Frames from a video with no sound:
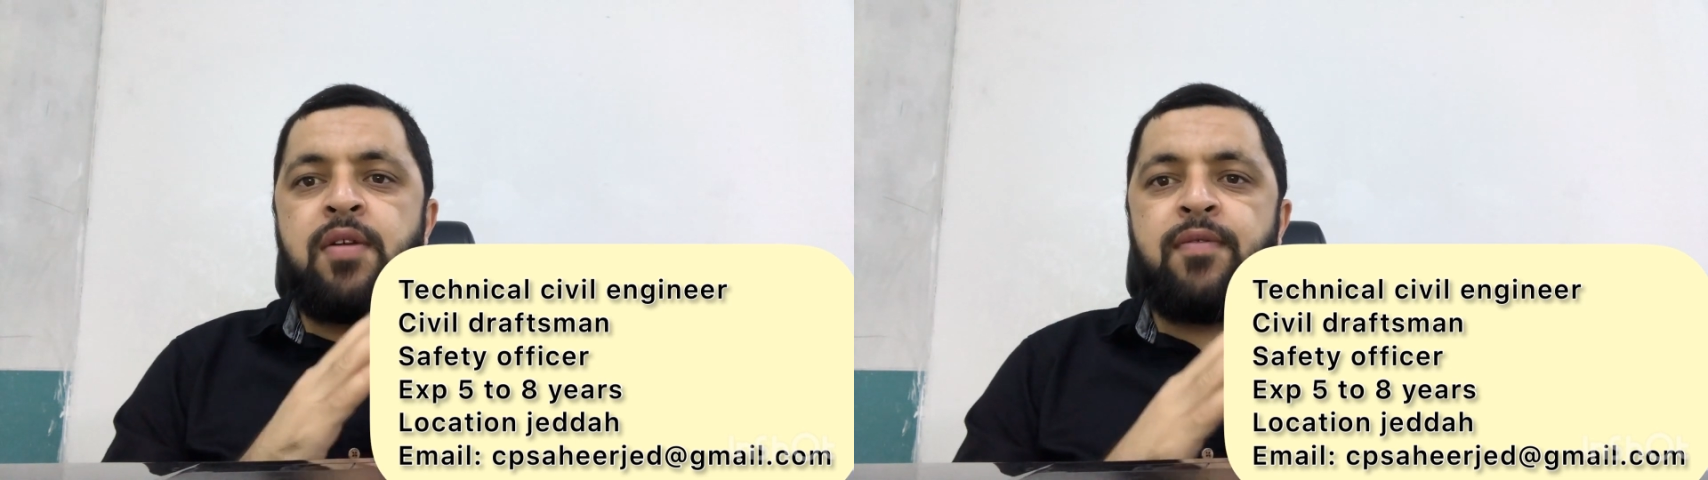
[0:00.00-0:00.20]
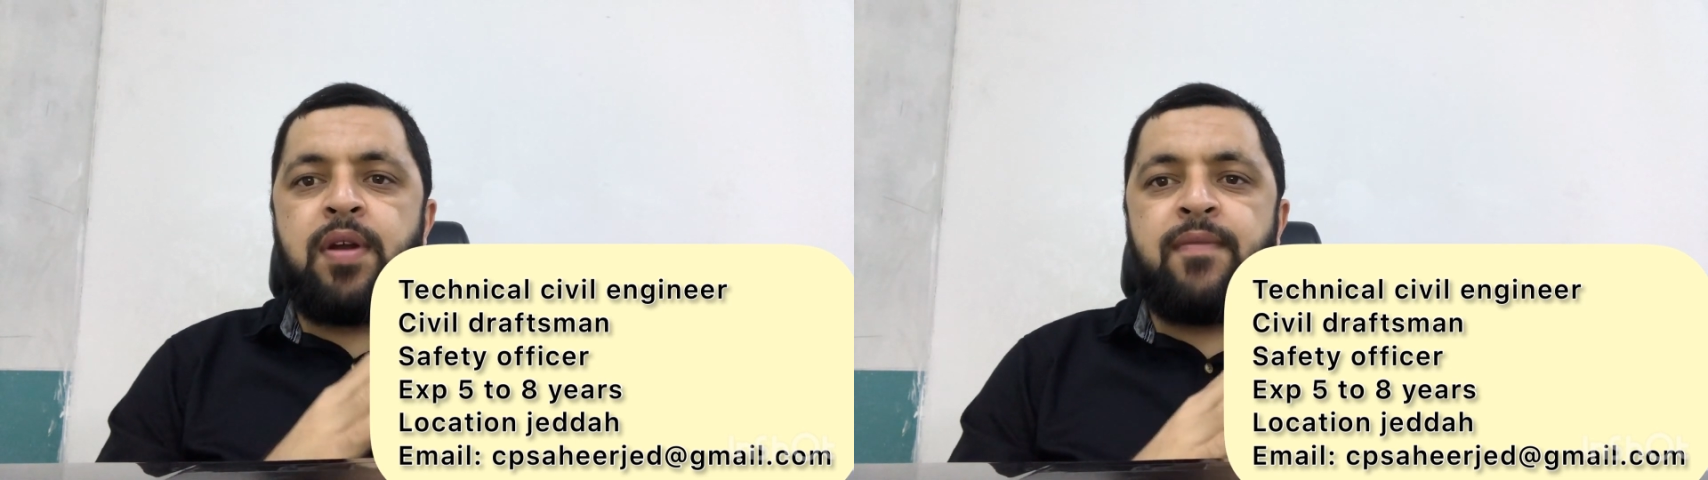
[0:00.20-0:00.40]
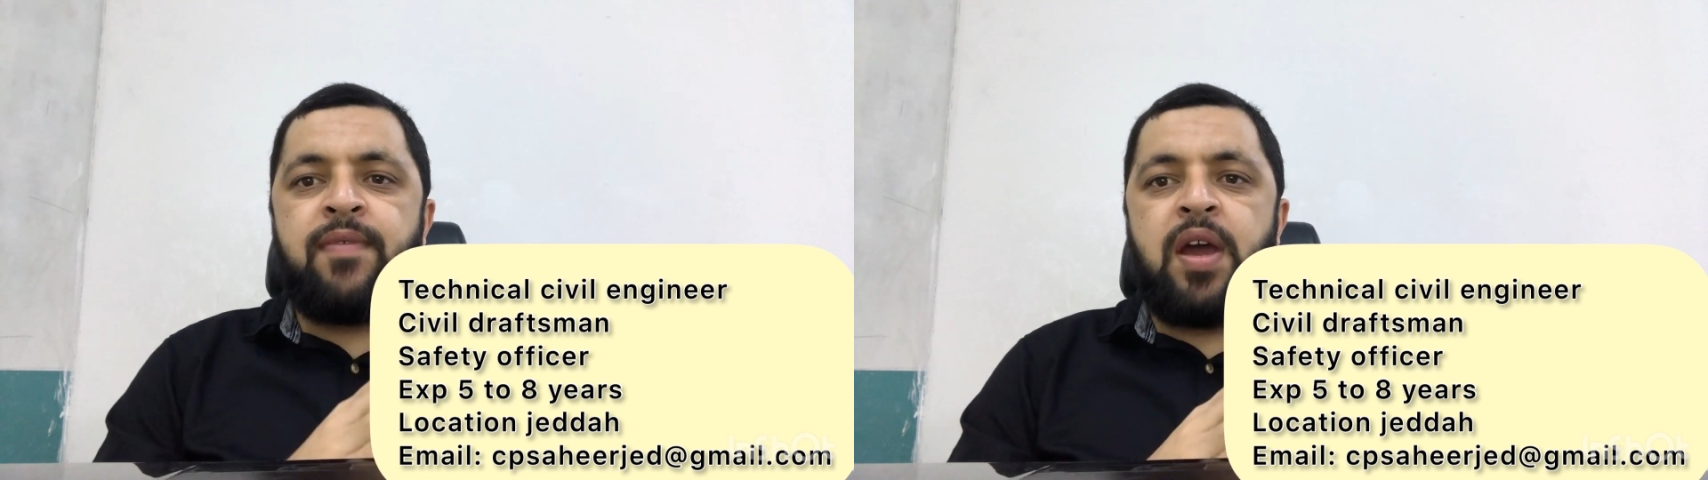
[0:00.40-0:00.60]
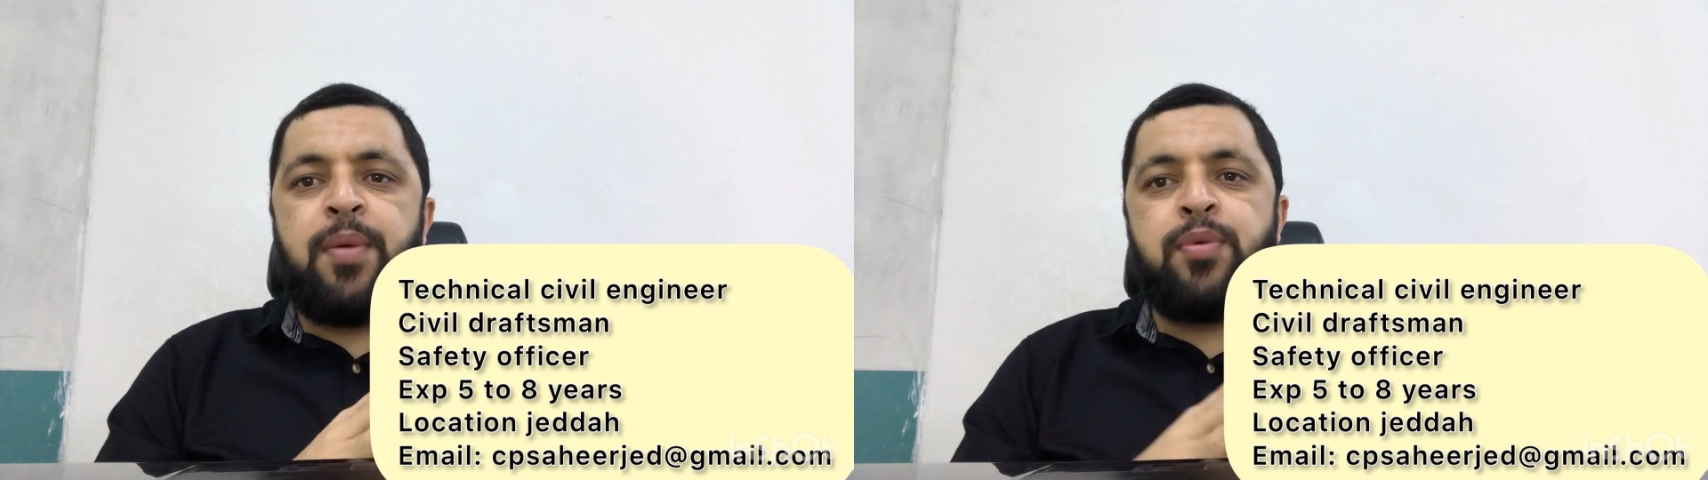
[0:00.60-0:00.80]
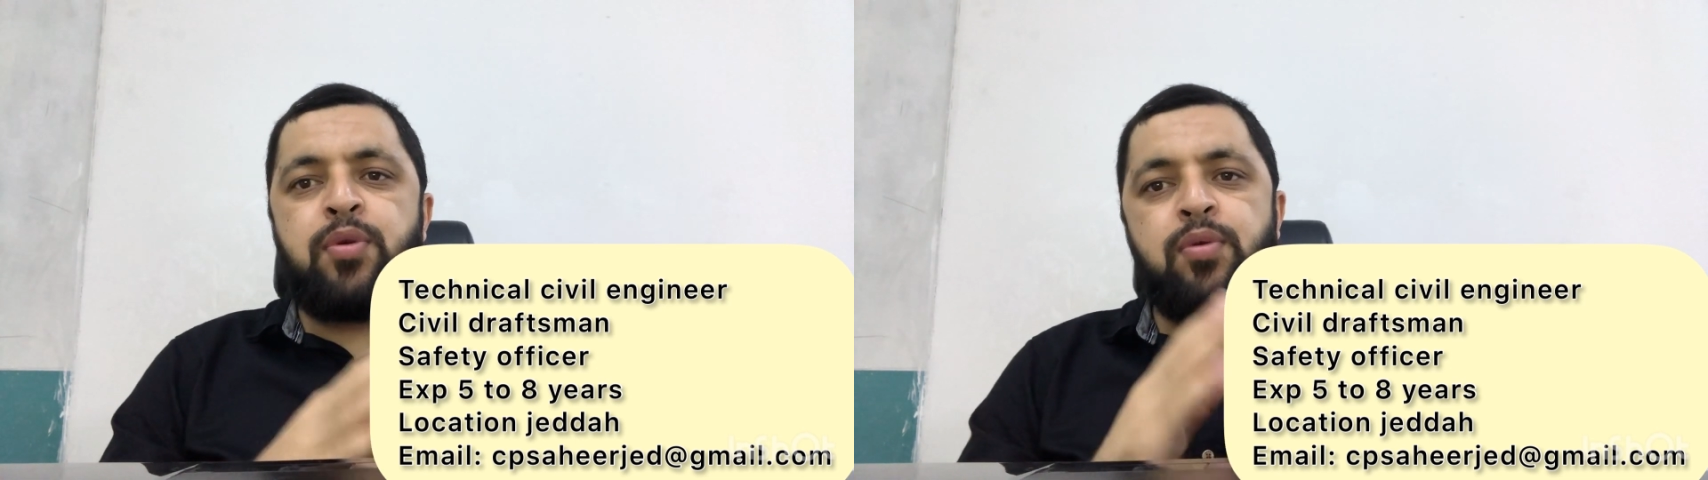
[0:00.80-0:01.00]
from five
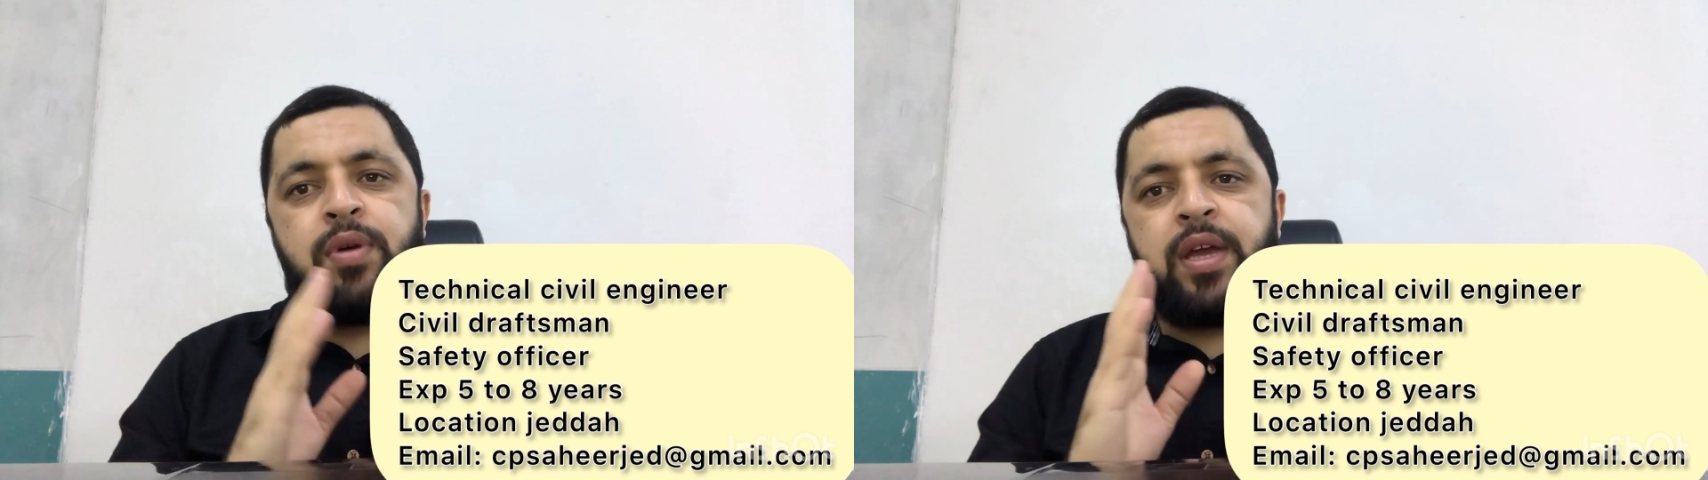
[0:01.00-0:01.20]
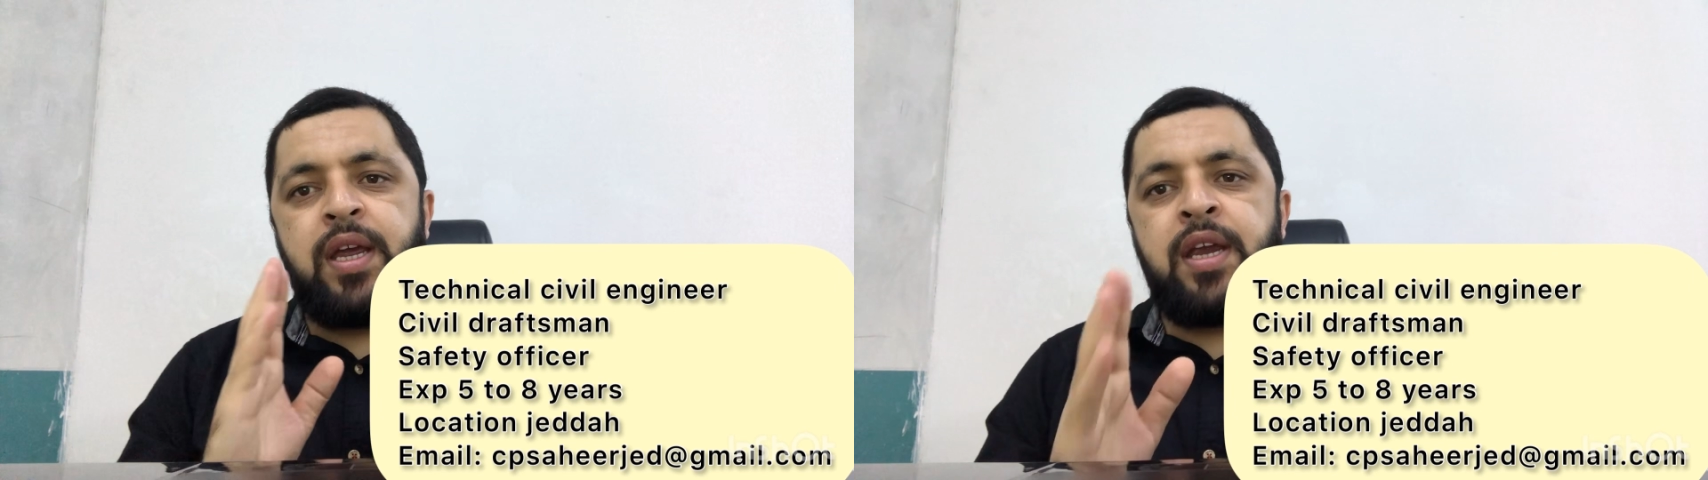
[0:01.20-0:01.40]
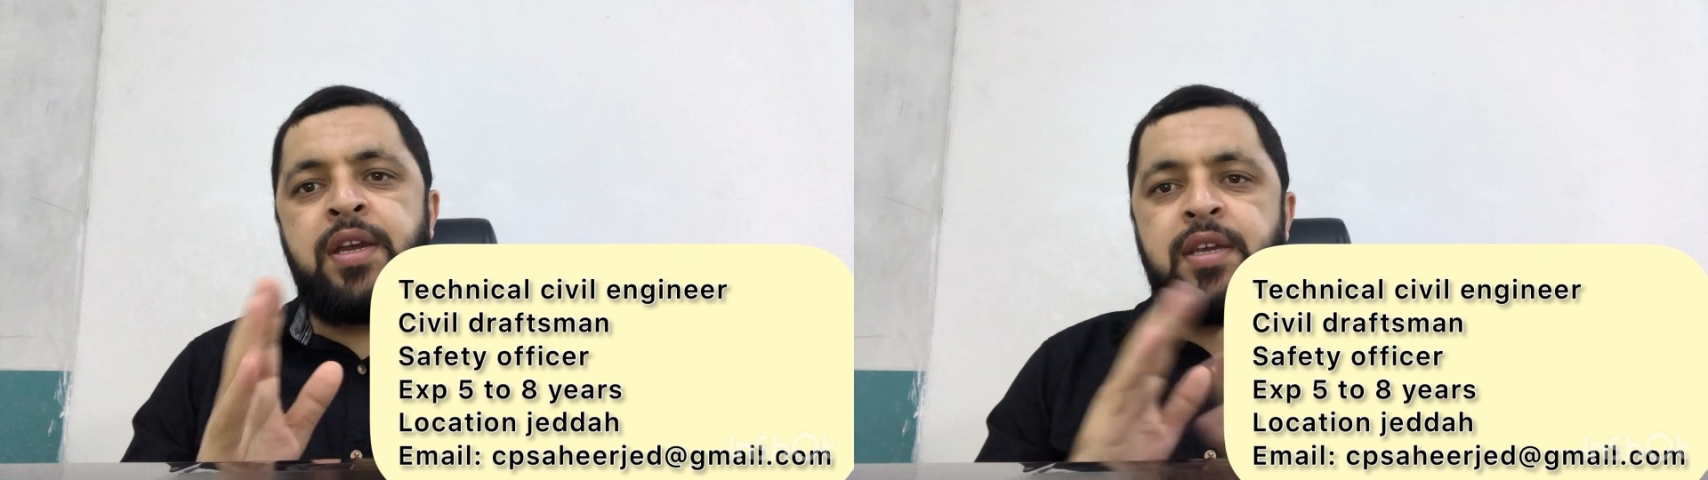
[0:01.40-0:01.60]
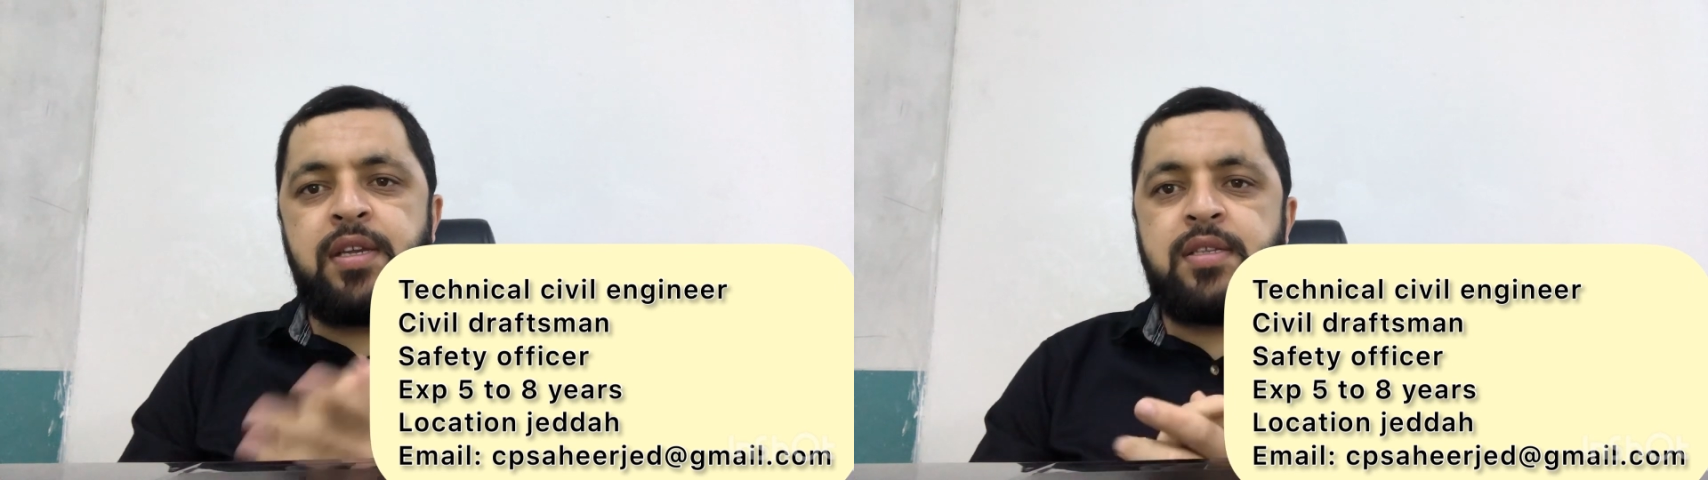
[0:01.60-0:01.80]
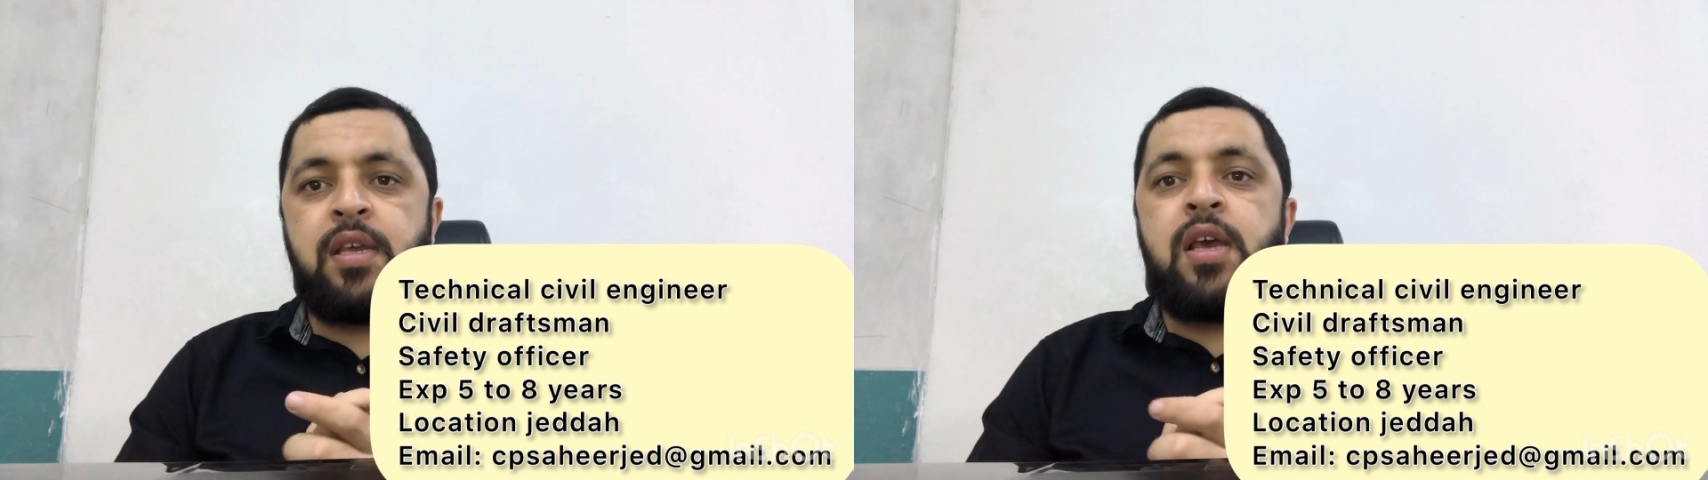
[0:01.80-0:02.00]
to eight years.